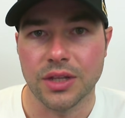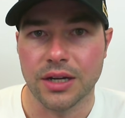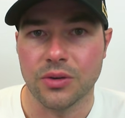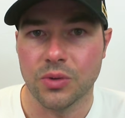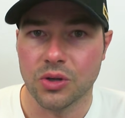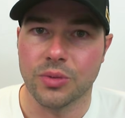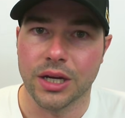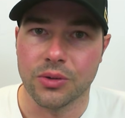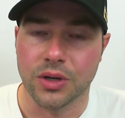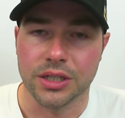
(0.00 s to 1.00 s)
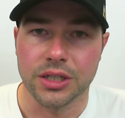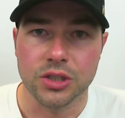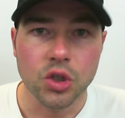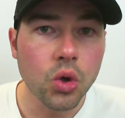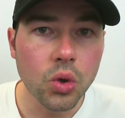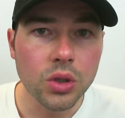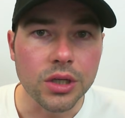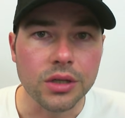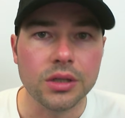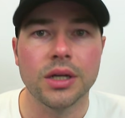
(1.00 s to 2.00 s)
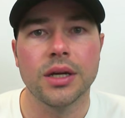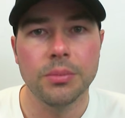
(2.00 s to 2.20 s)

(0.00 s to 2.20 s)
than it will by running it cooler,